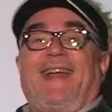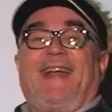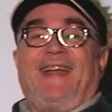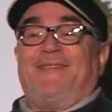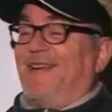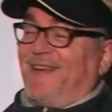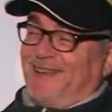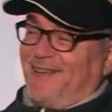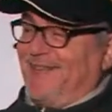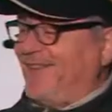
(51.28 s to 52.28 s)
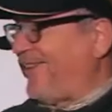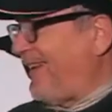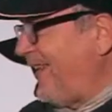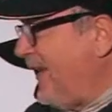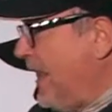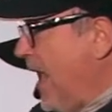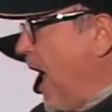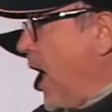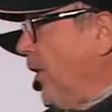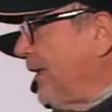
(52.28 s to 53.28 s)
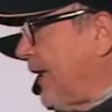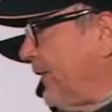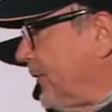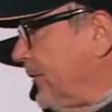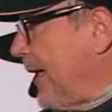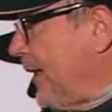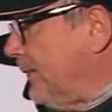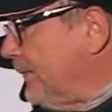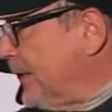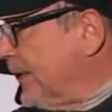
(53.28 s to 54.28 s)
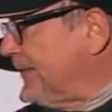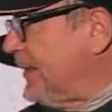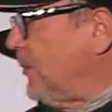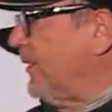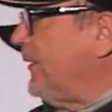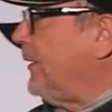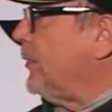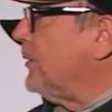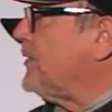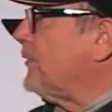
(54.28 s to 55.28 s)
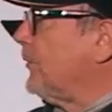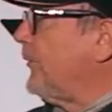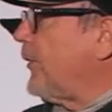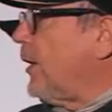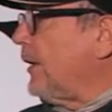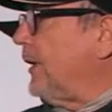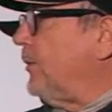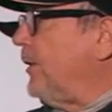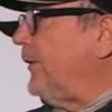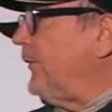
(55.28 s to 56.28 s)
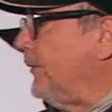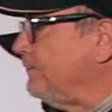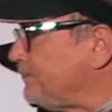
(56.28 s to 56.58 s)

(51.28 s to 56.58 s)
Well, you decide. Okay, so now let's see what the original story was.